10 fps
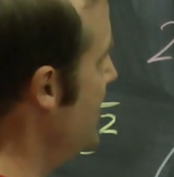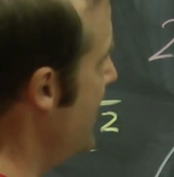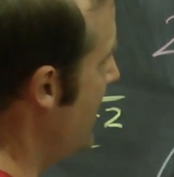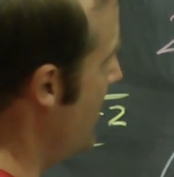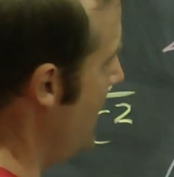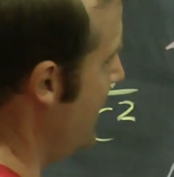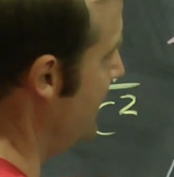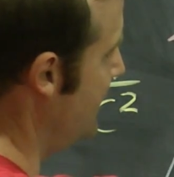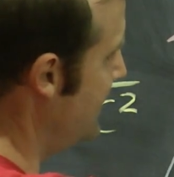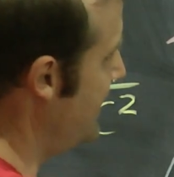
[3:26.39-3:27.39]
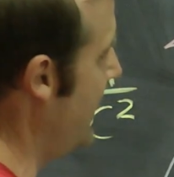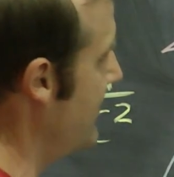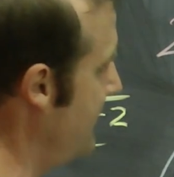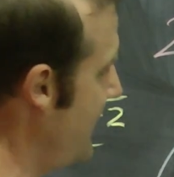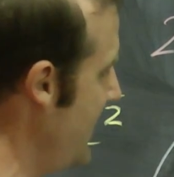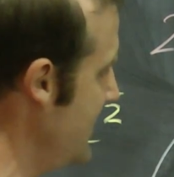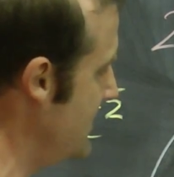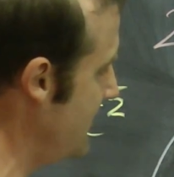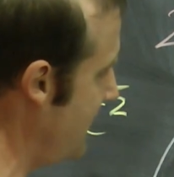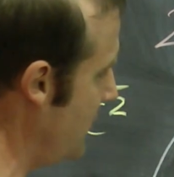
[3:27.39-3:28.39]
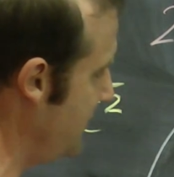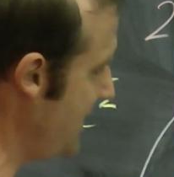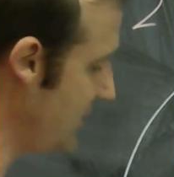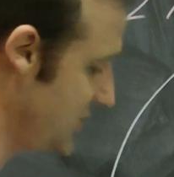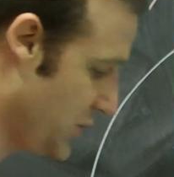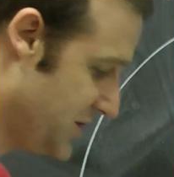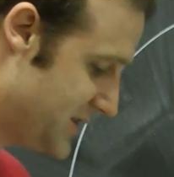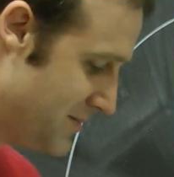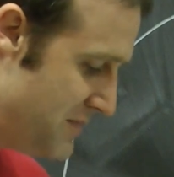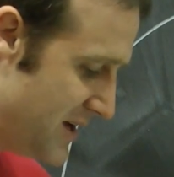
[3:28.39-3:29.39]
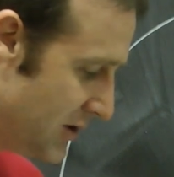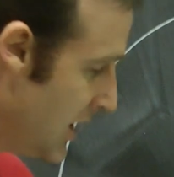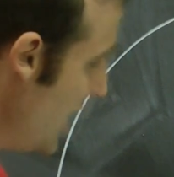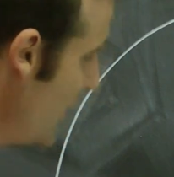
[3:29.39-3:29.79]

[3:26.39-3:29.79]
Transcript: You then go into the second phase of the fall down towards the middle.